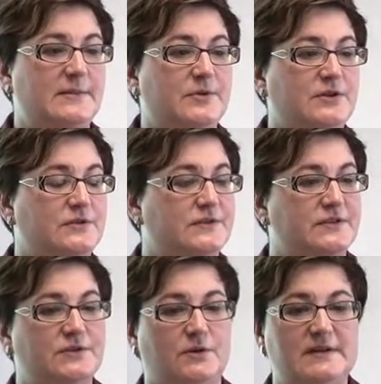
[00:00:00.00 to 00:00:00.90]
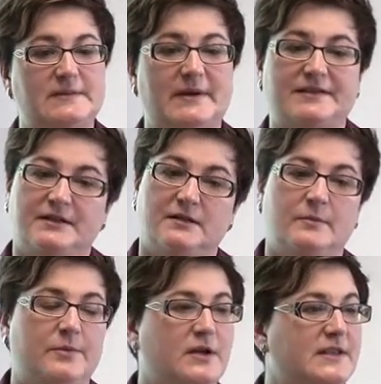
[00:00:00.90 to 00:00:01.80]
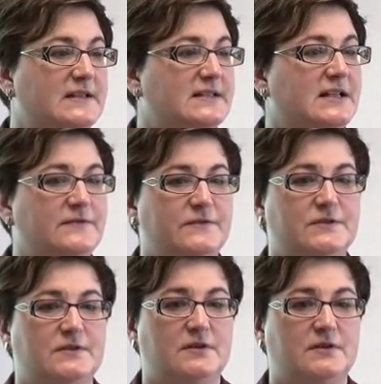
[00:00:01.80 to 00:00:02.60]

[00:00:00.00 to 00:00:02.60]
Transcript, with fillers: They produced the stories about the little boy that's late for,